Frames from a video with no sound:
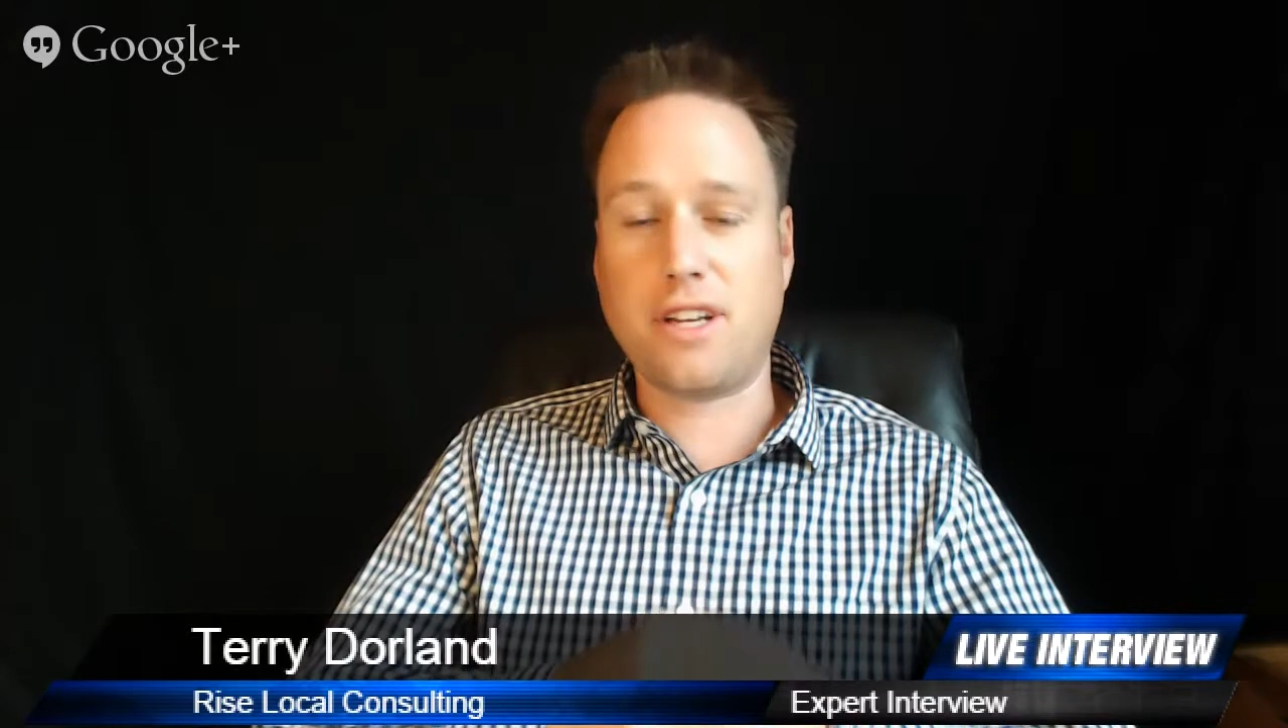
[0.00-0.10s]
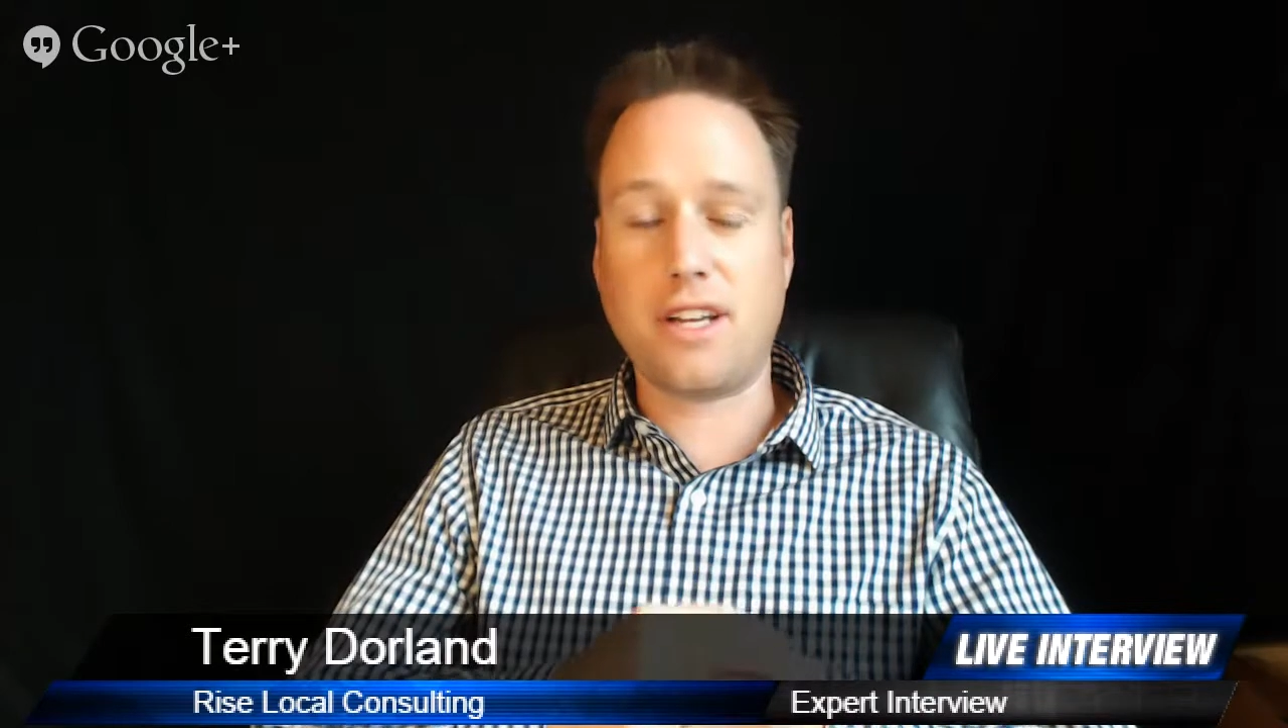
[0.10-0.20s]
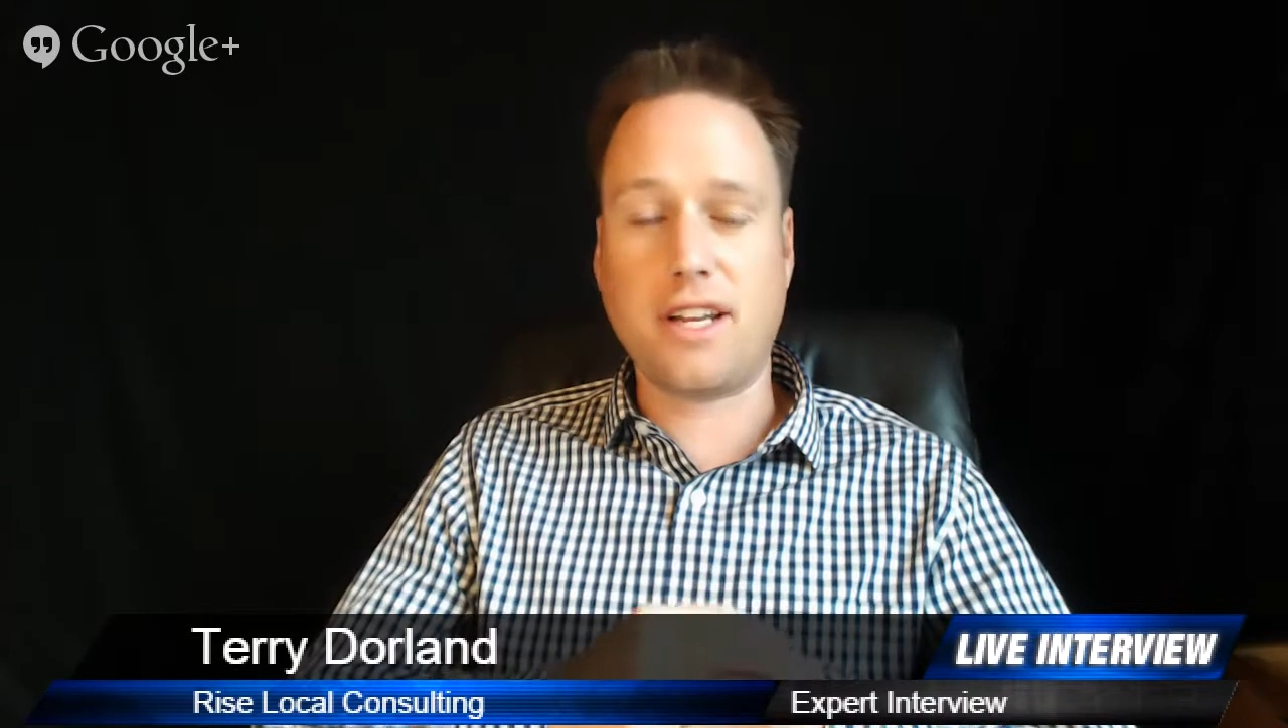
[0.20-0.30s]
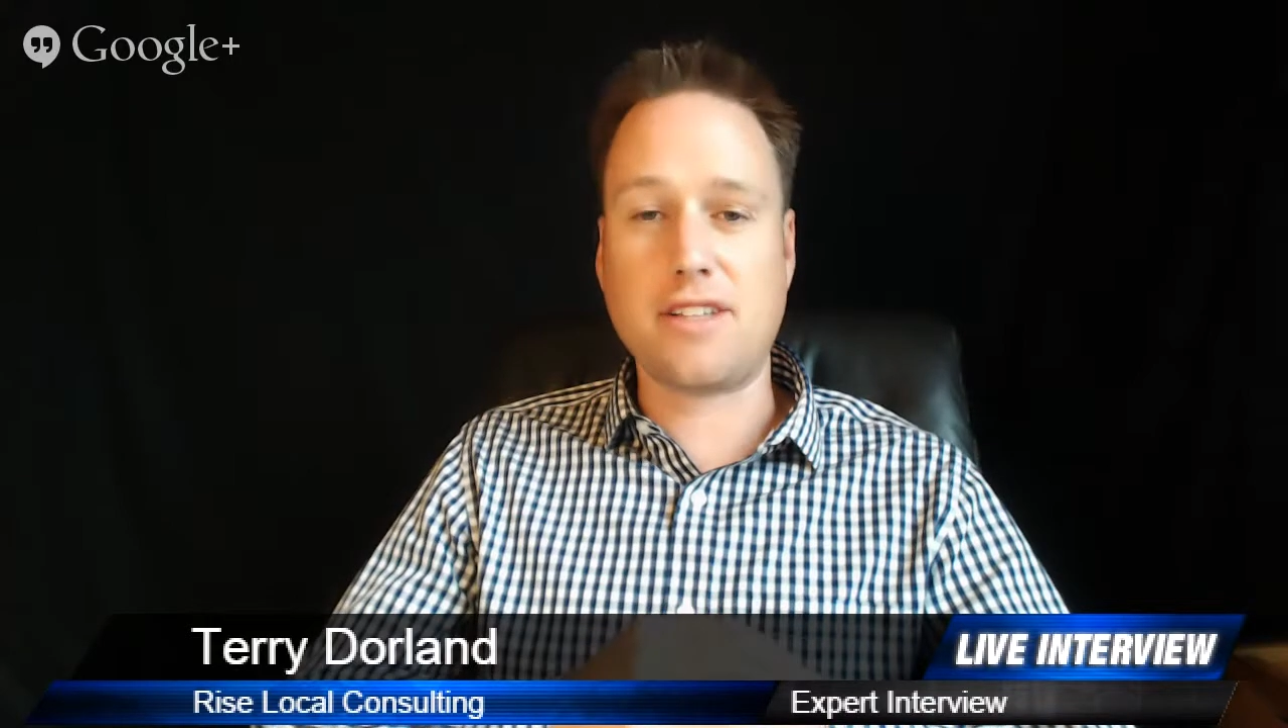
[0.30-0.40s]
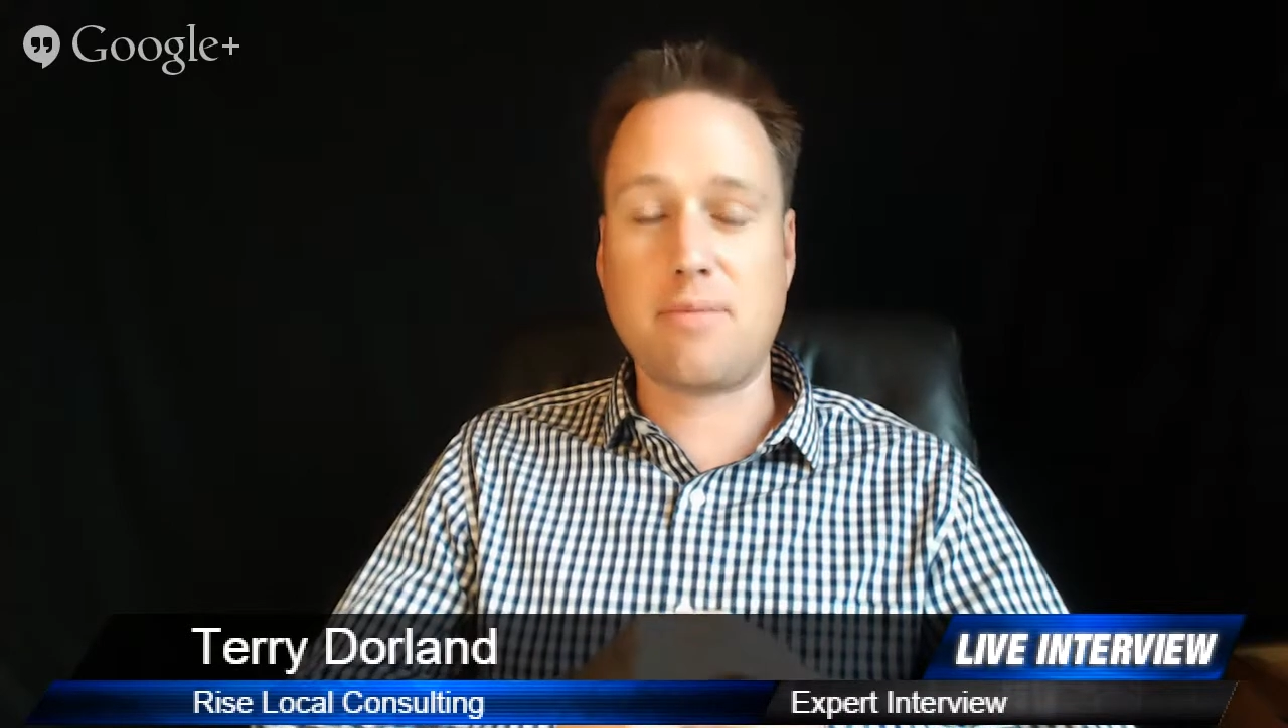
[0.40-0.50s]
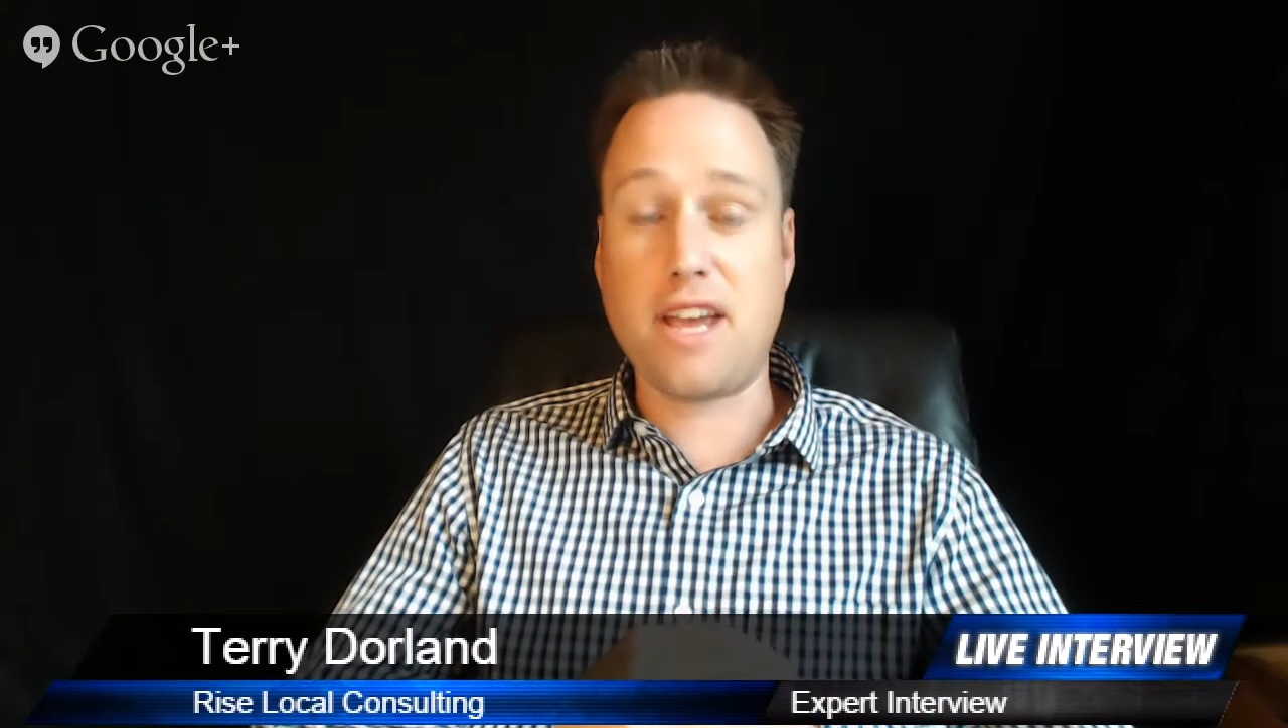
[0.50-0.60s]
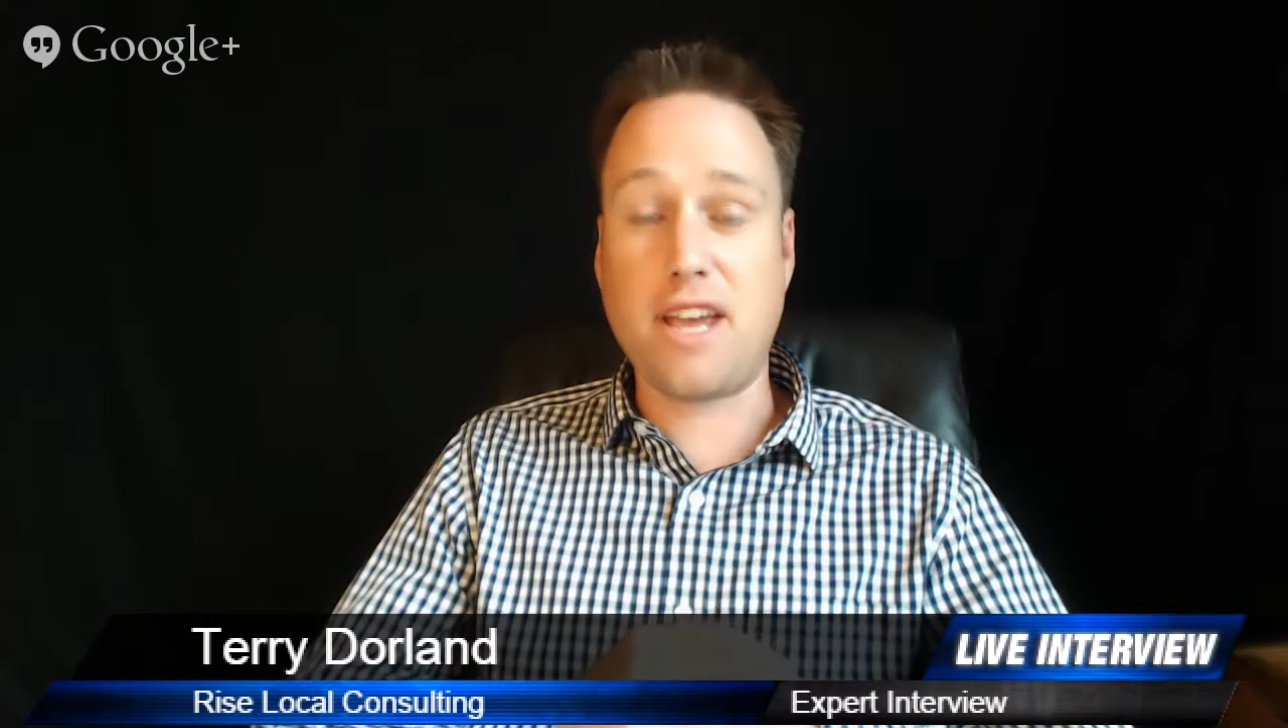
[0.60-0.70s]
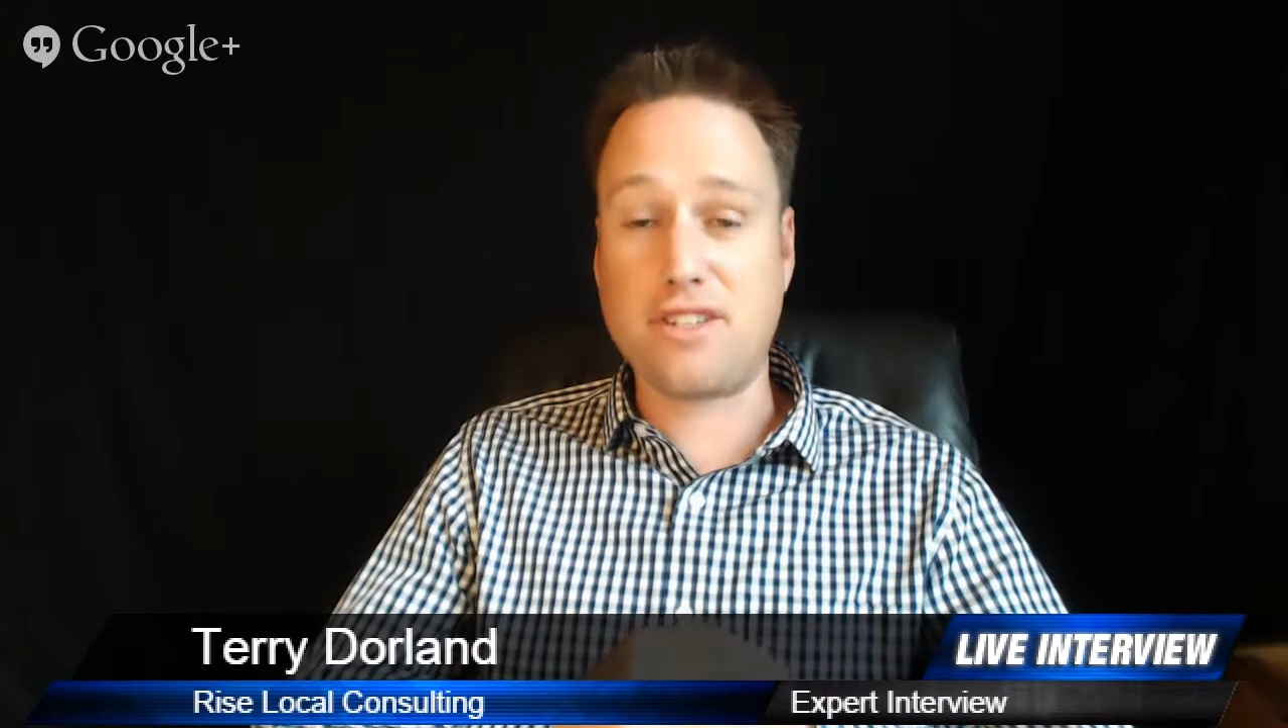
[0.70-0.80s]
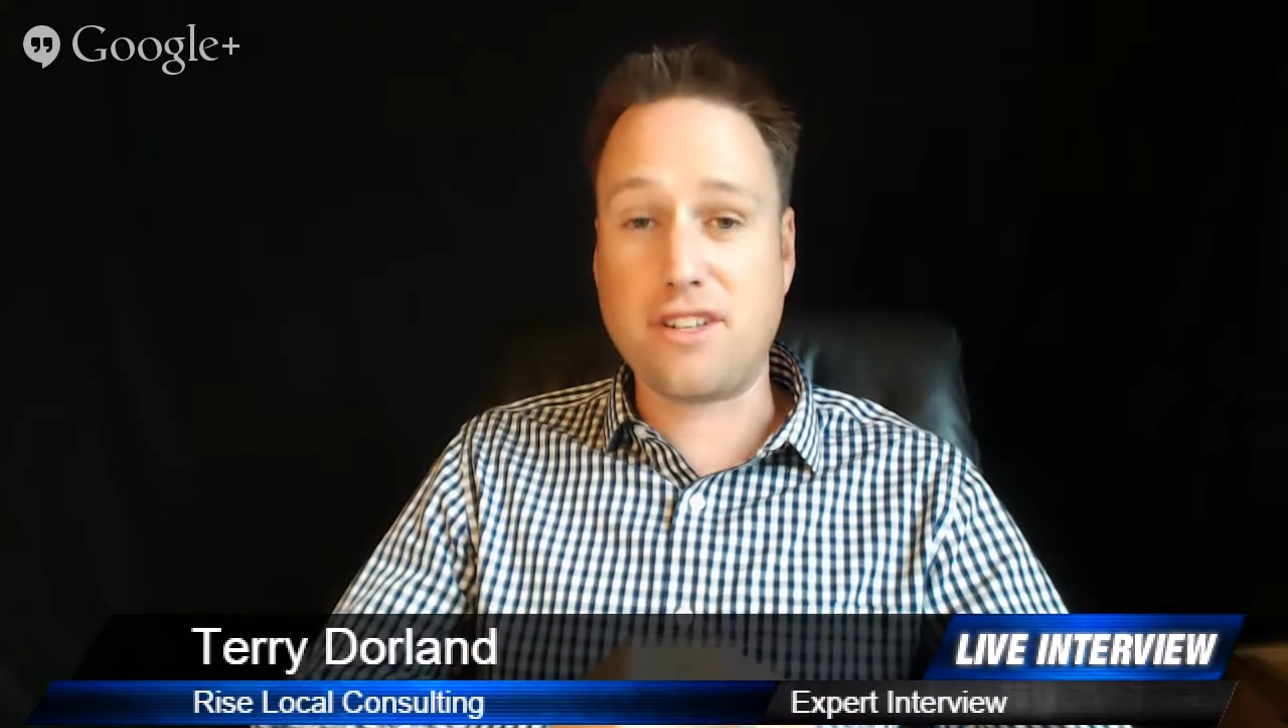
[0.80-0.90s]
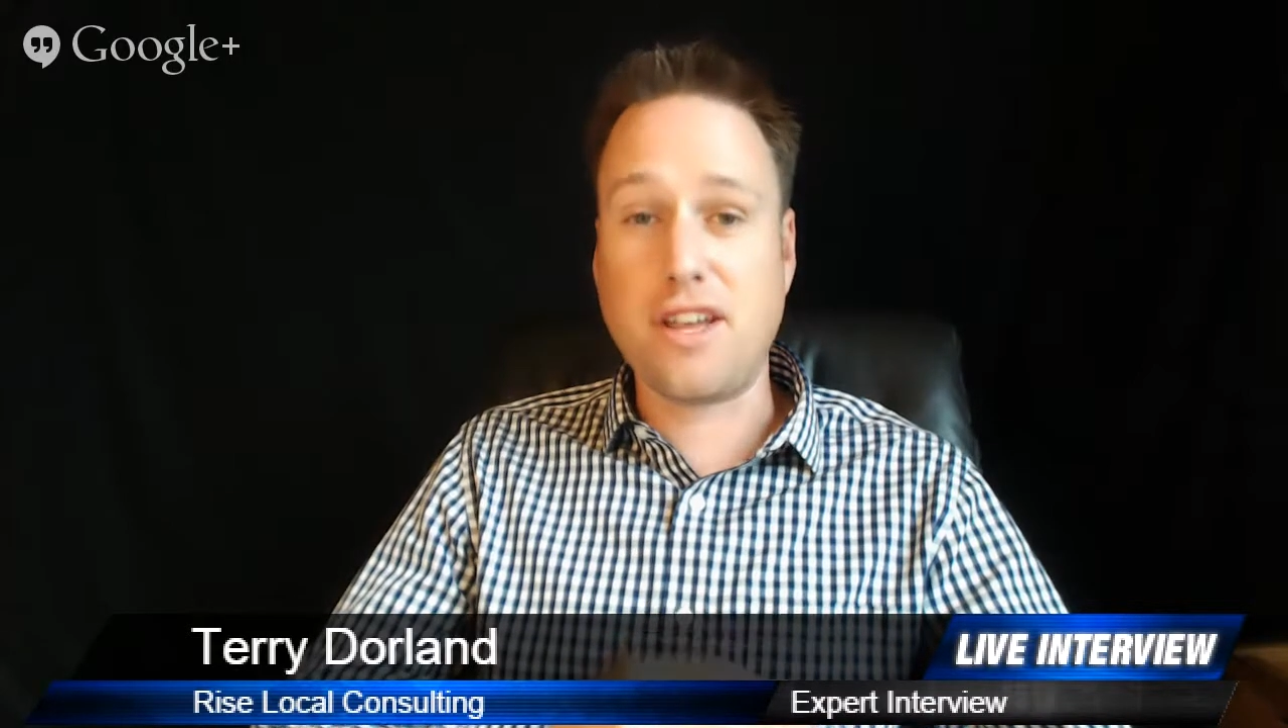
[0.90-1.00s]
in as a
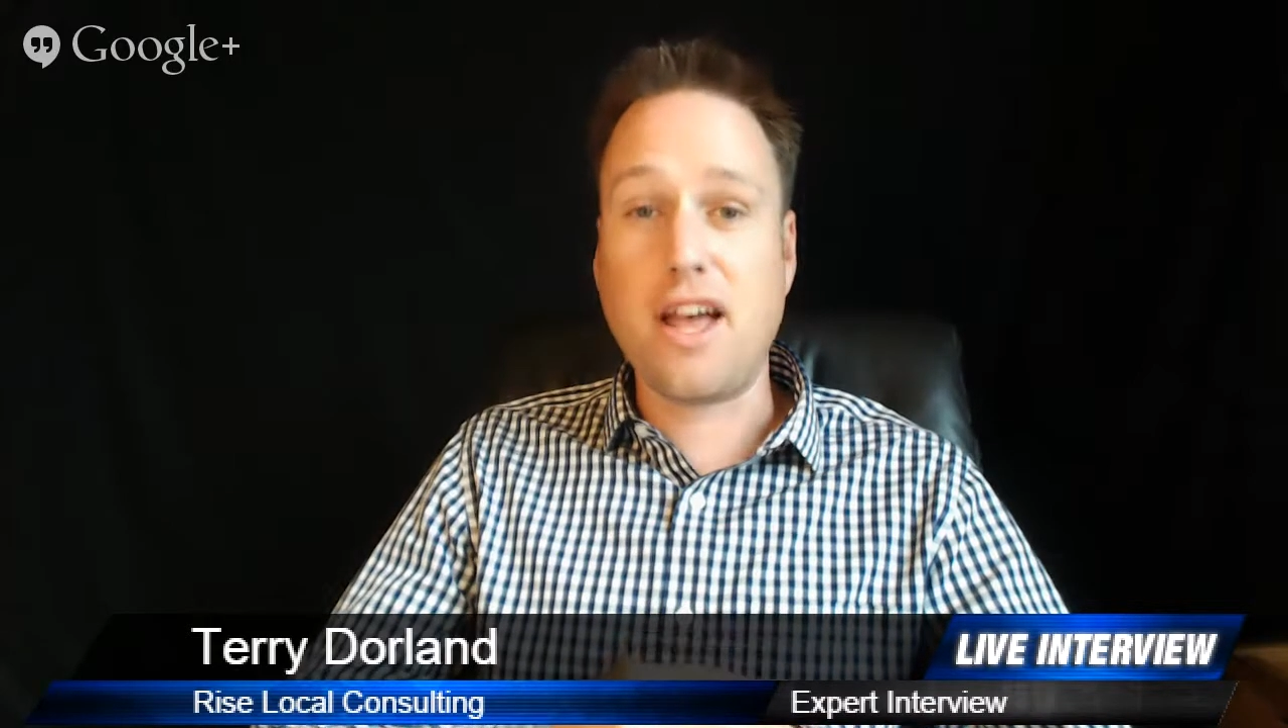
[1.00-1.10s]
patient.